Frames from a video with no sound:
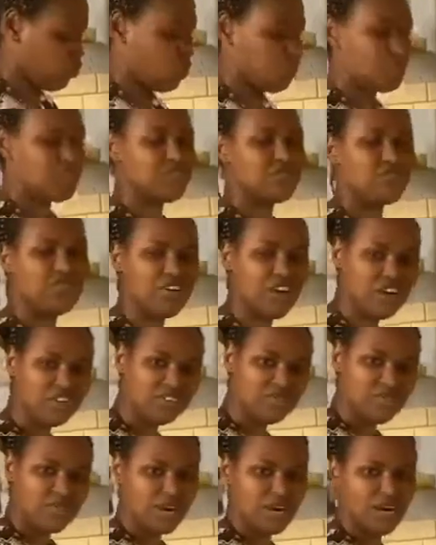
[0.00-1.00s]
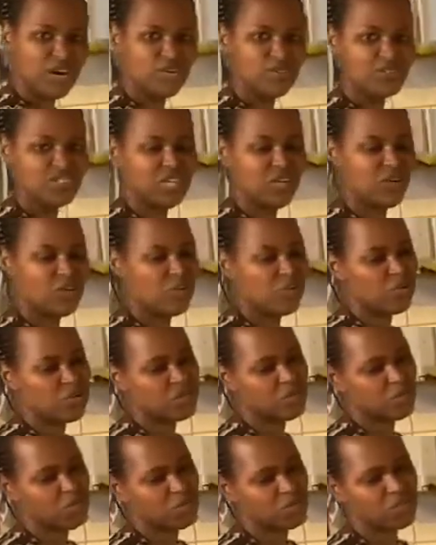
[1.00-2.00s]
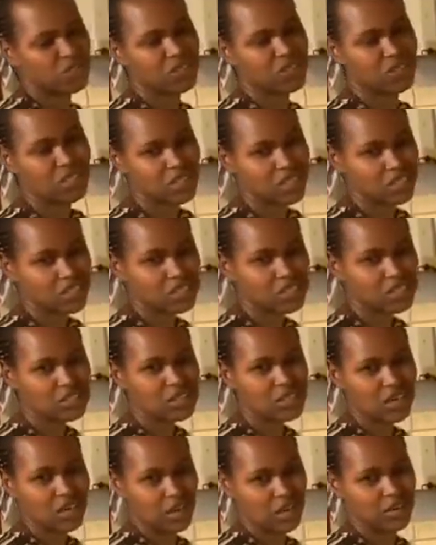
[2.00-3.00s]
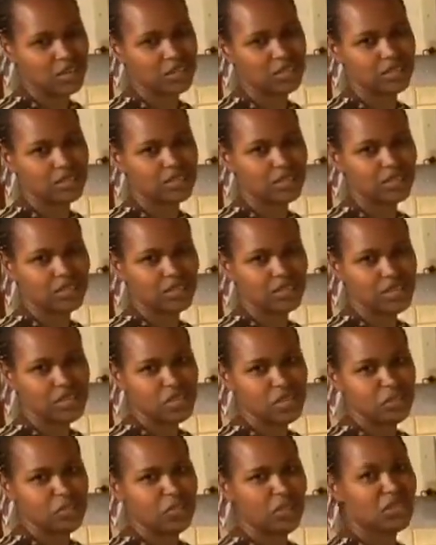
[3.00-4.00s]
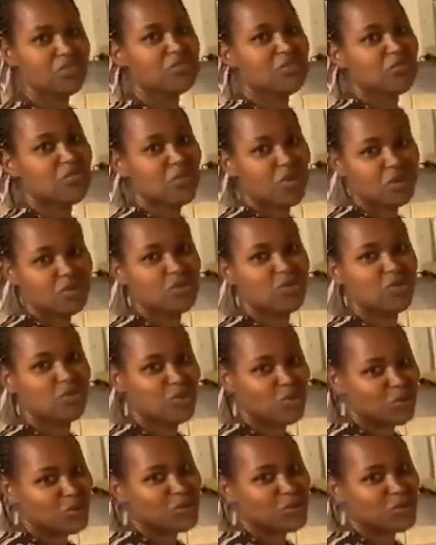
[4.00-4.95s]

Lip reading: with 5 pounds, I always put 6 eggs. But if you want your